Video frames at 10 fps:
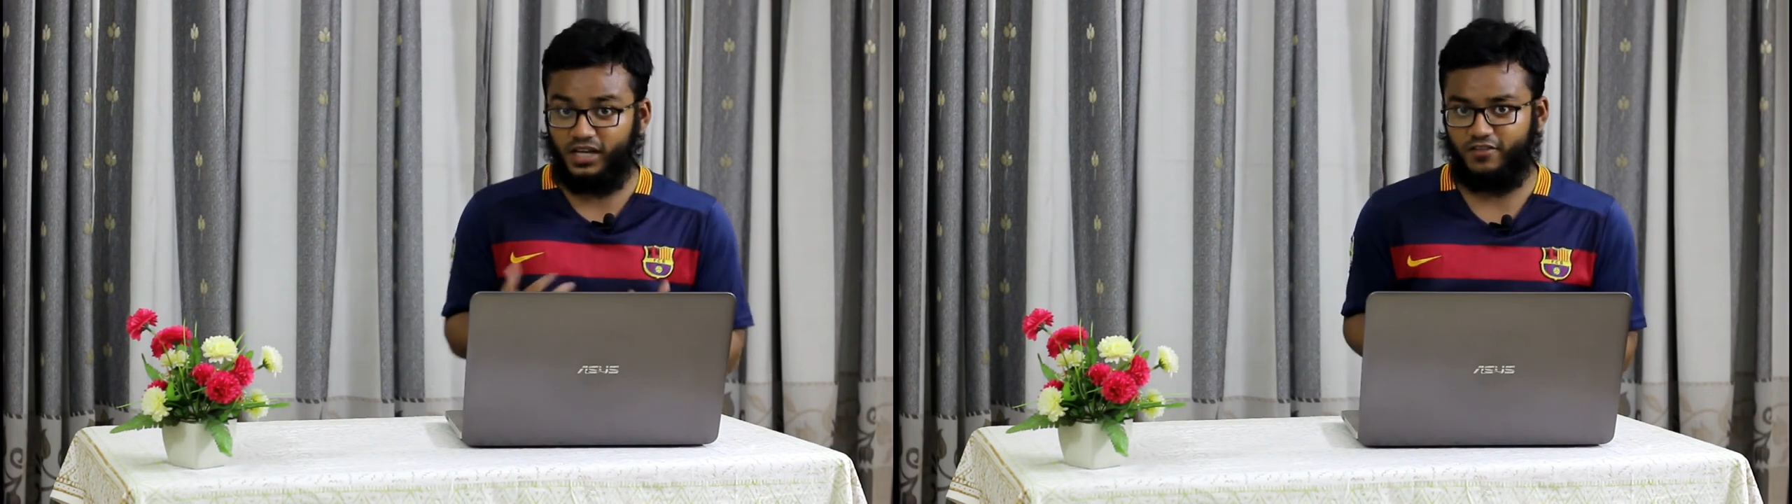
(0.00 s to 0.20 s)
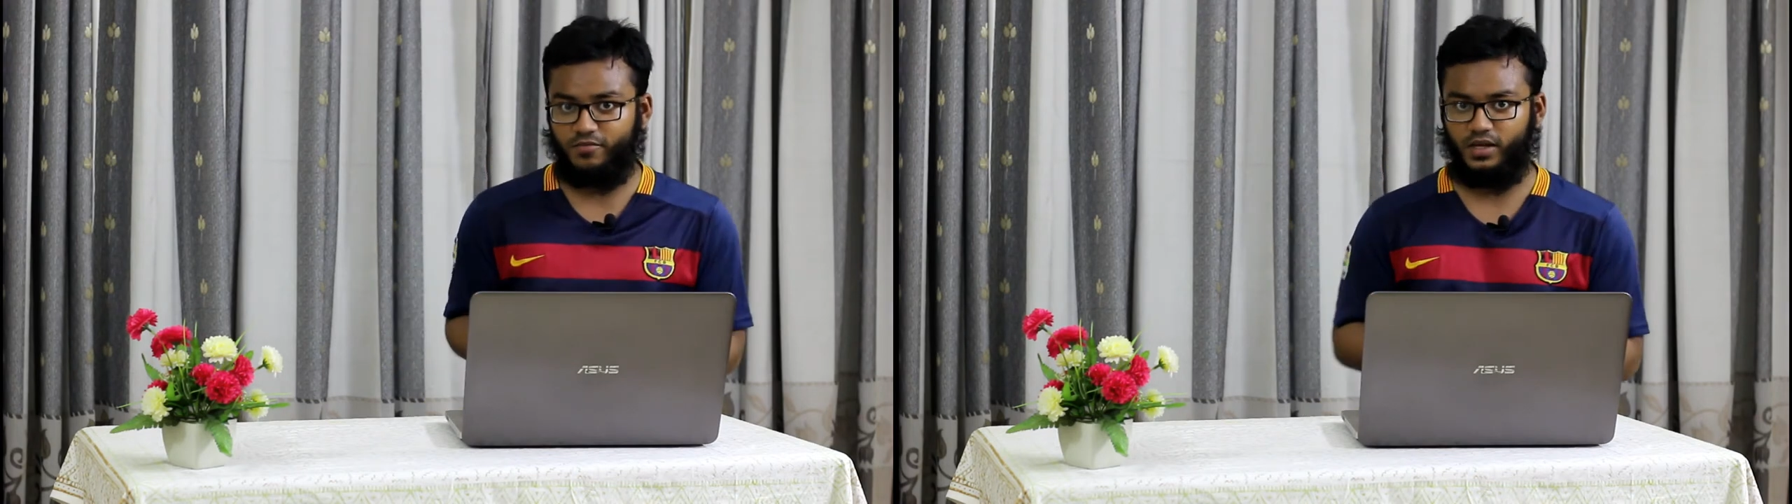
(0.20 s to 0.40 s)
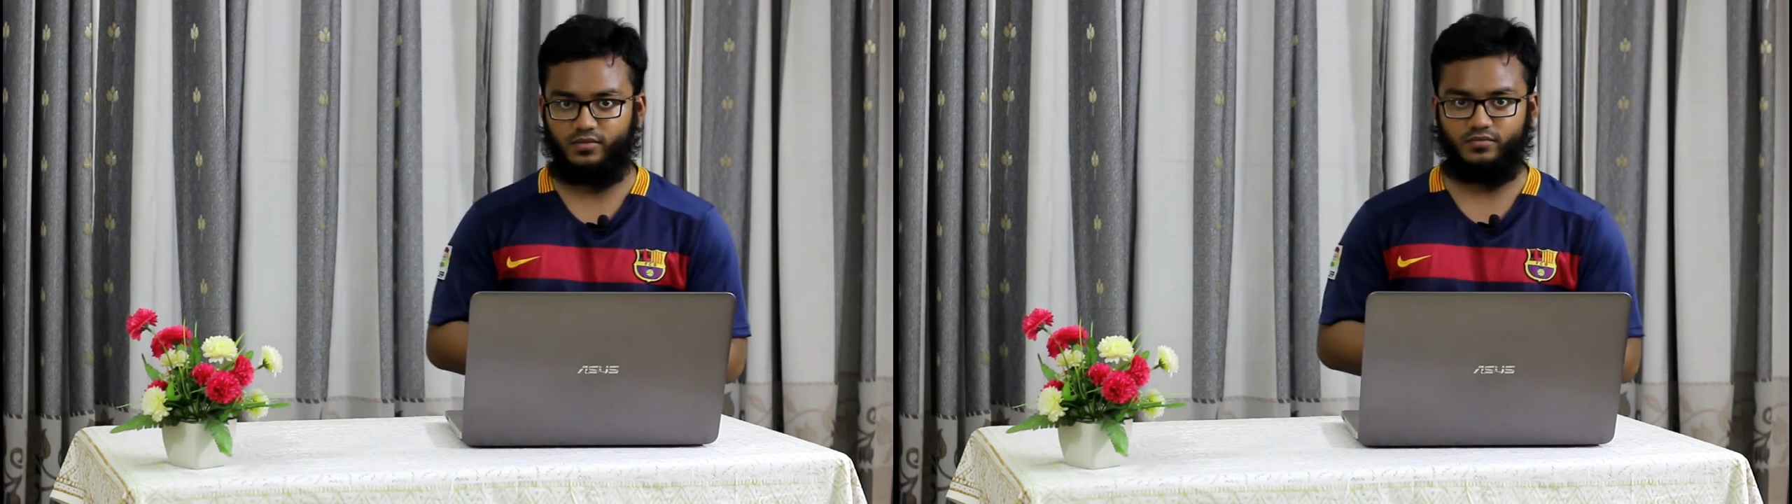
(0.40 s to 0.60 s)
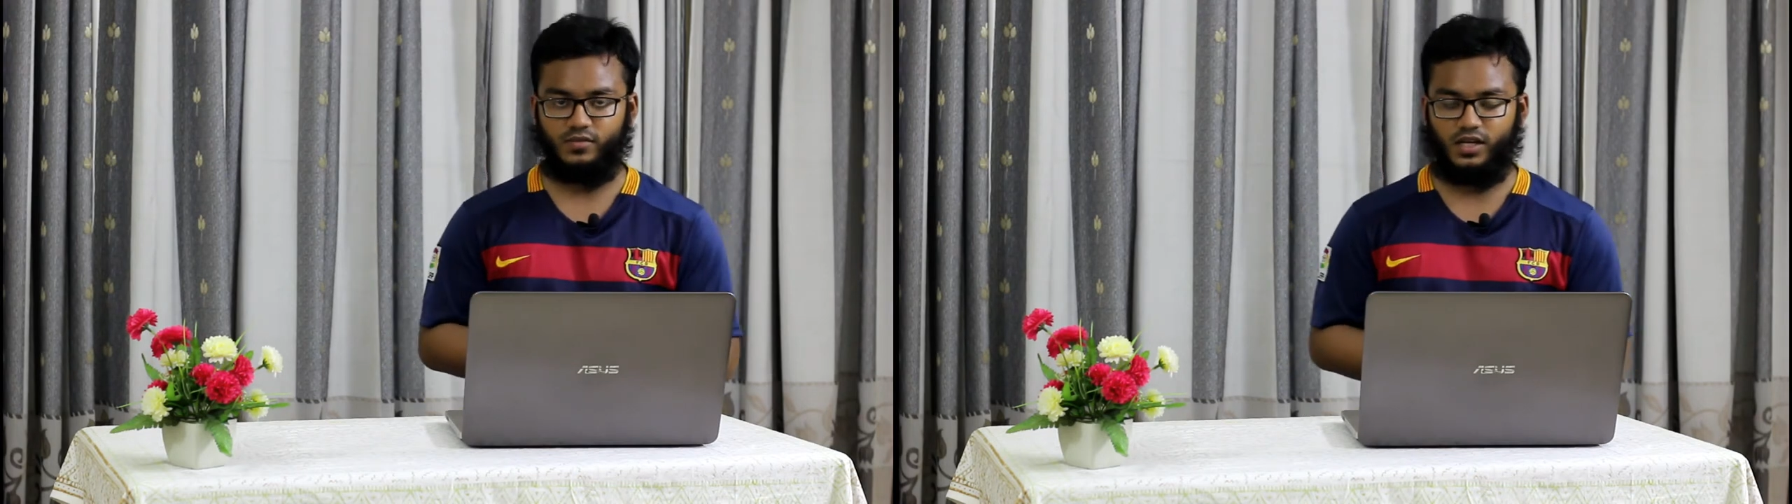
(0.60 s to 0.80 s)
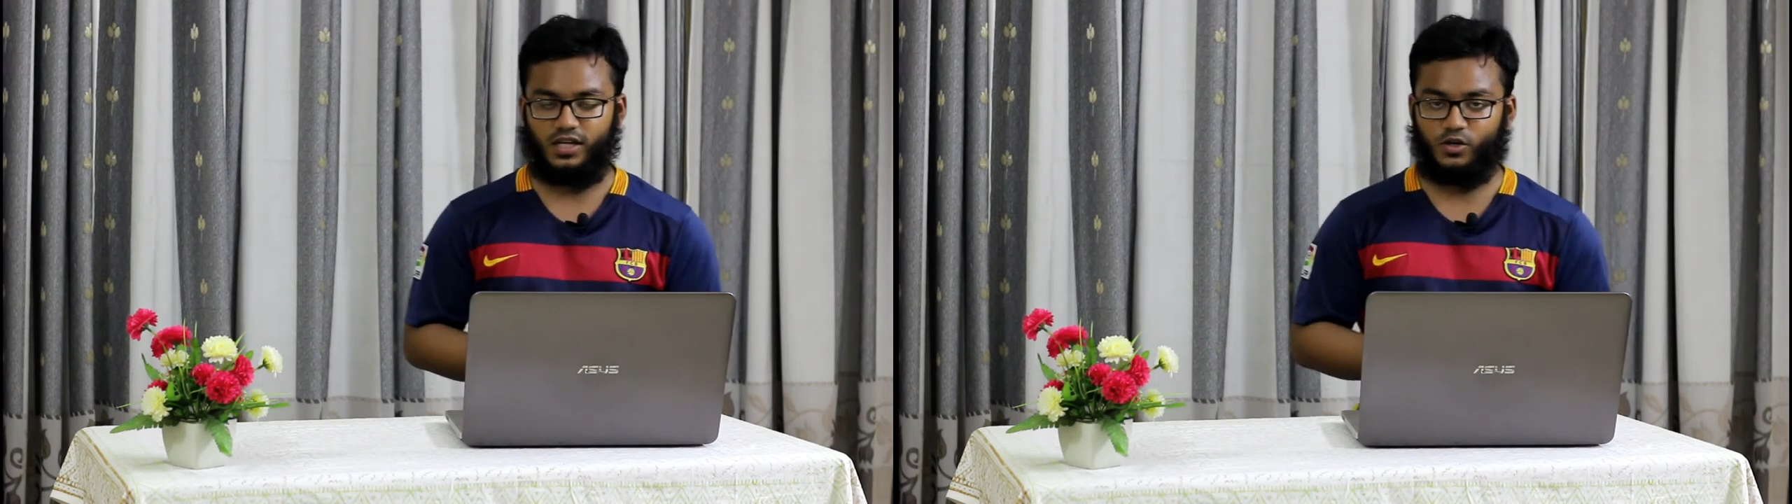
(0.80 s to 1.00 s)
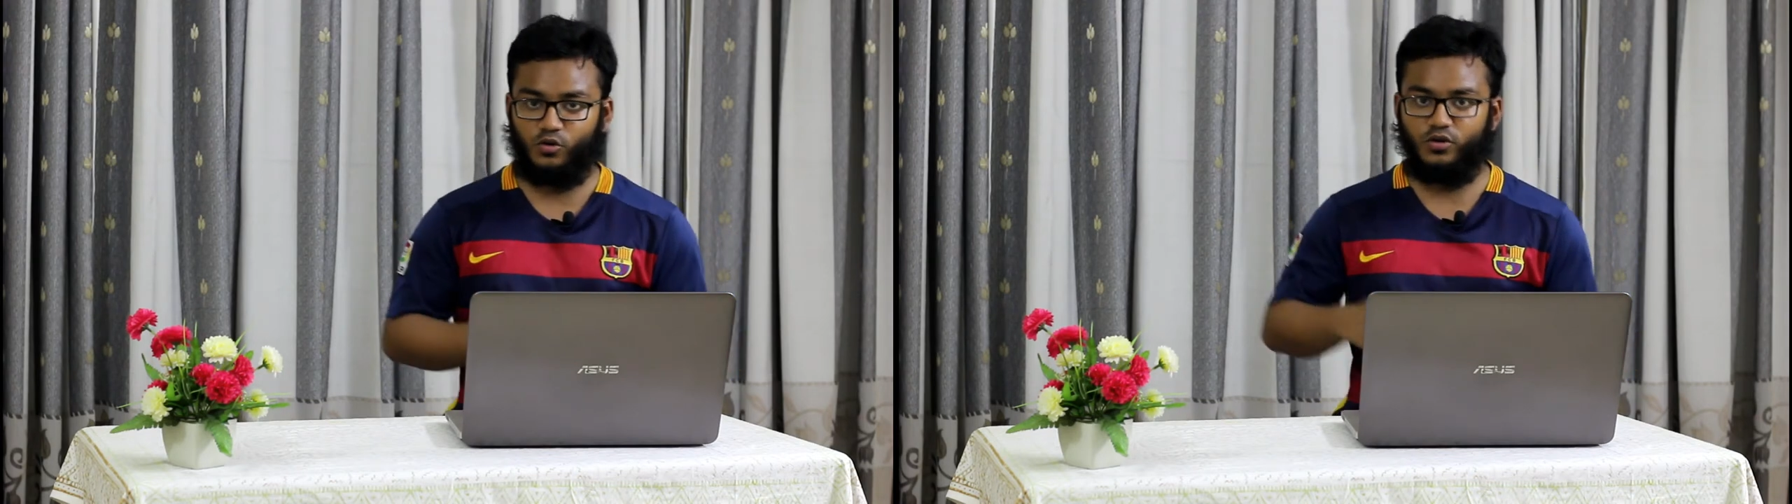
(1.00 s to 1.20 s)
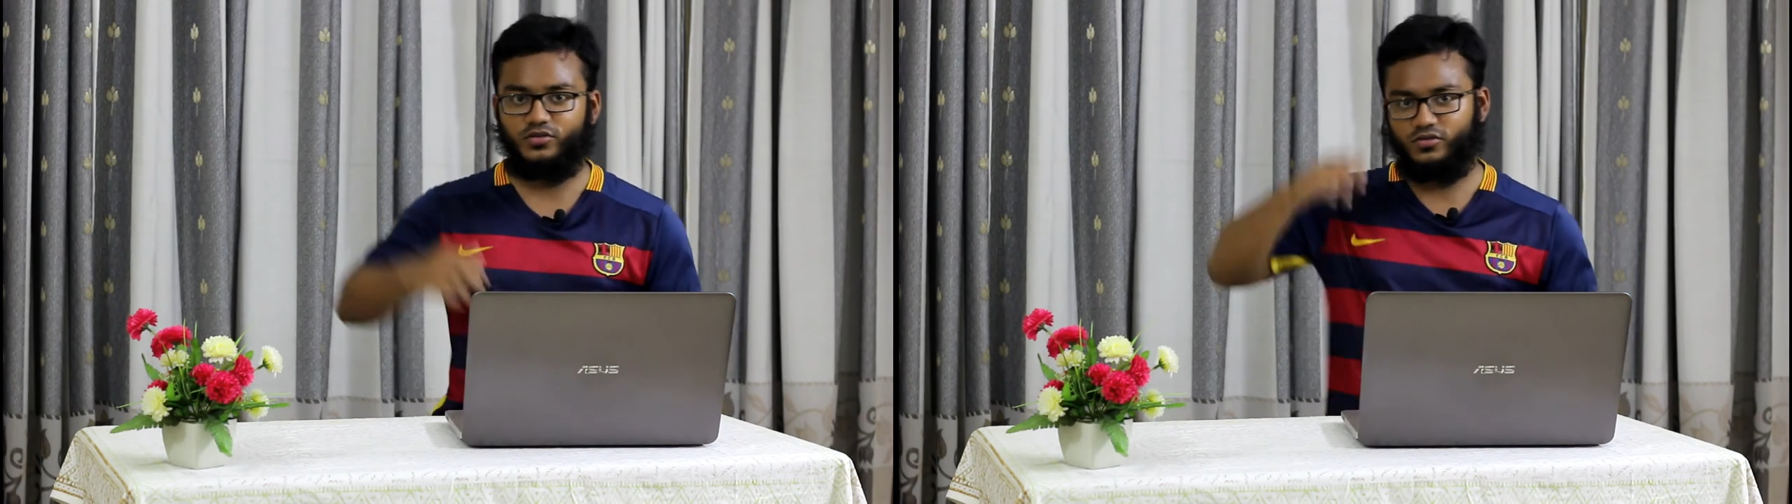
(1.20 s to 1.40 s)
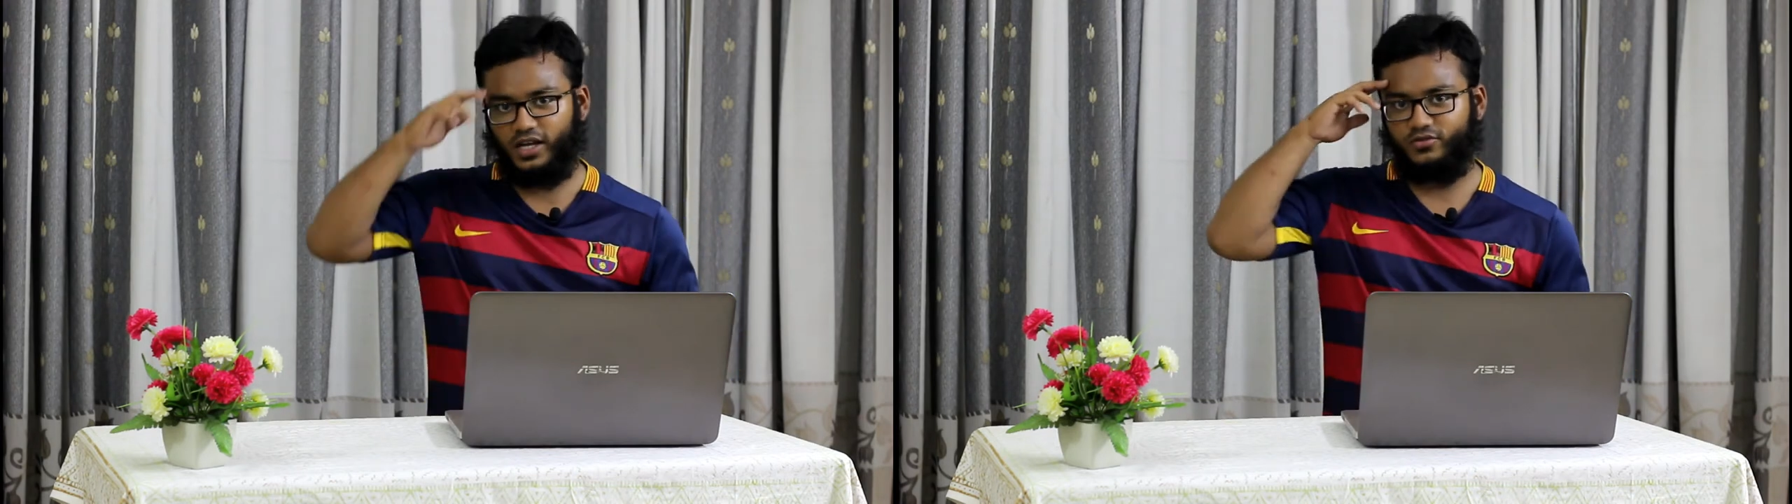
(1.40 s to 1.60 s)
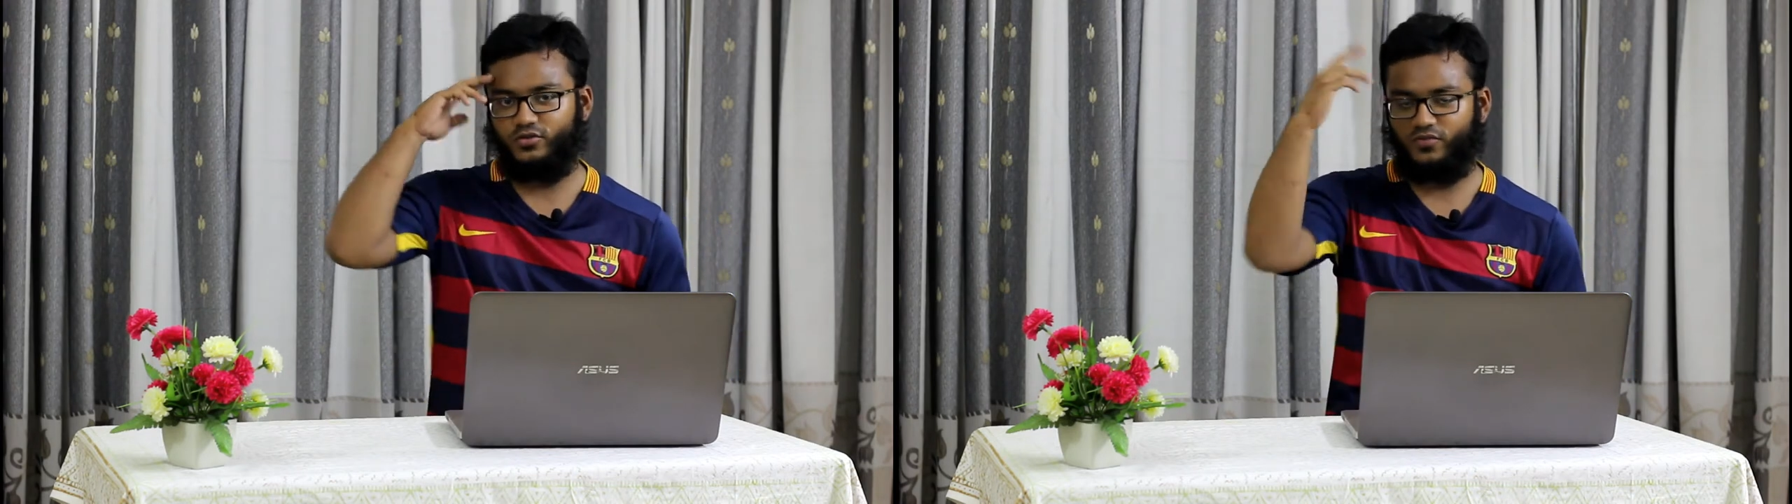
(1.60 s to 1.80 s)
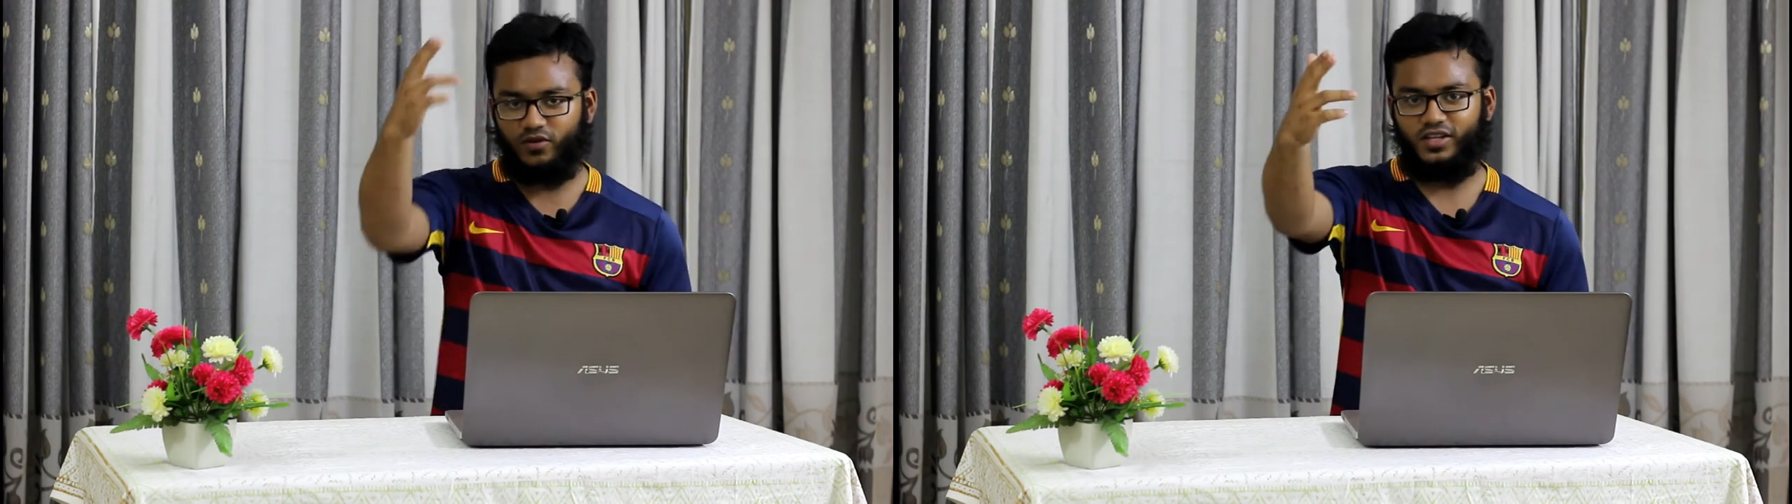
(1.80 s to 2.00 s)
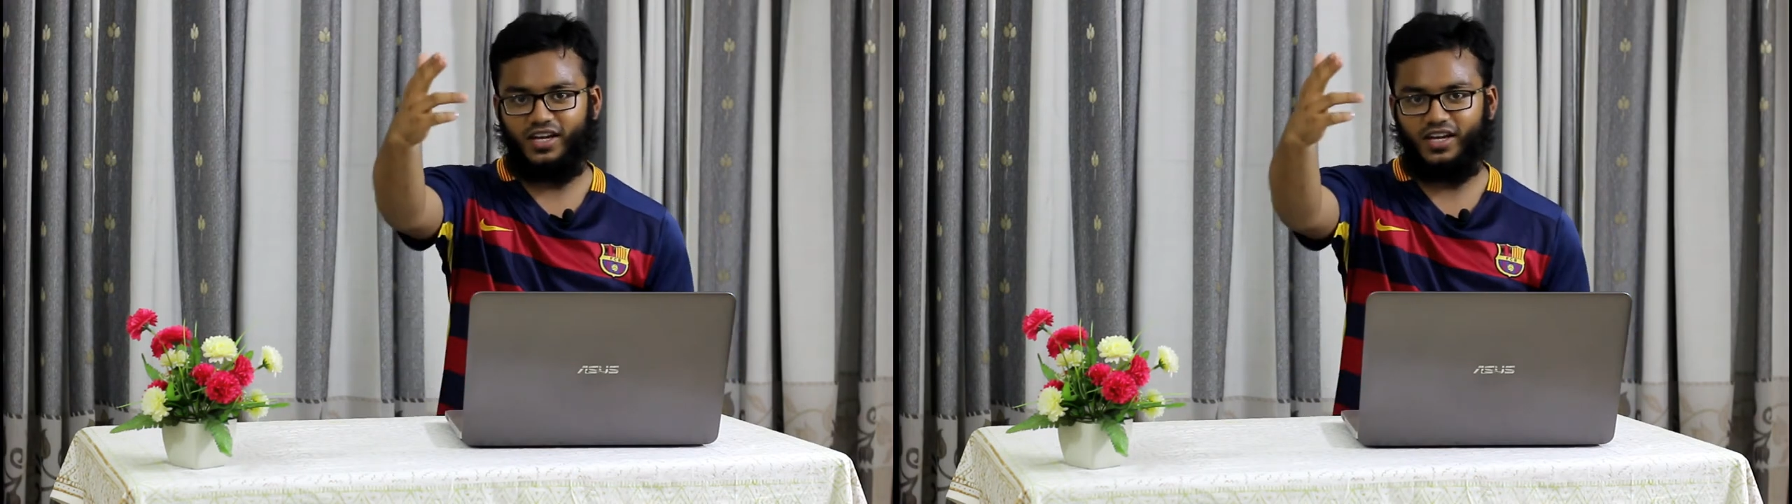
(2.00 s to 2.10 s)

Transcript: believe me. Kudos to Asus for